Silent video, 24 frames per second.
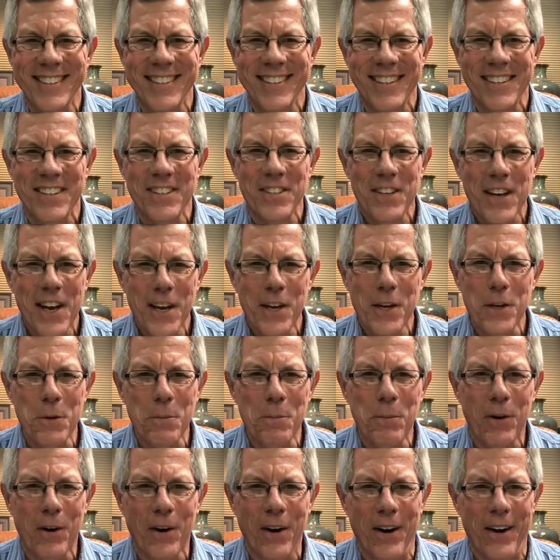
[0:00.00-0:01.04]
Let's take it
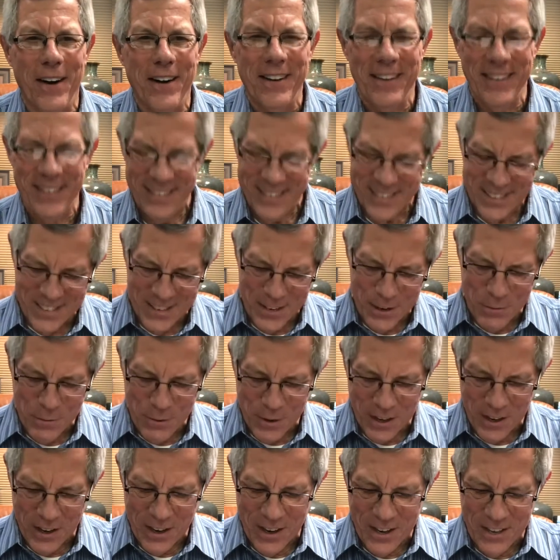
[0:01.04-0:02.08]
apart, see
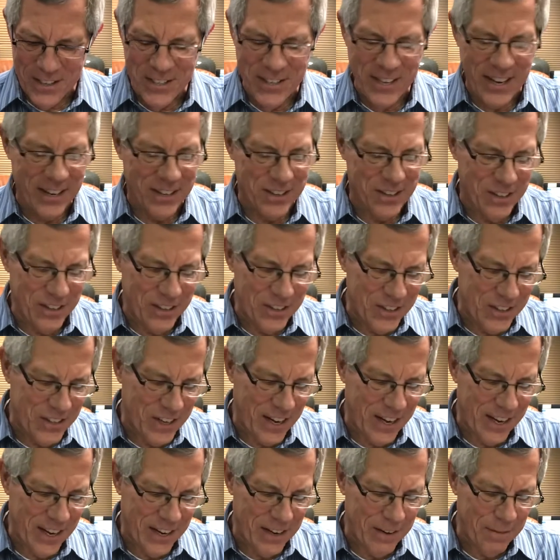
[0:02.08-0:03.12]
what God's actually
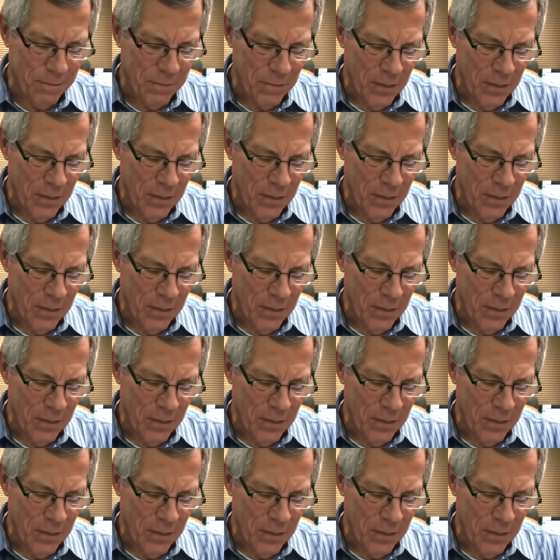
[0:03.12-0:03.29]
saying.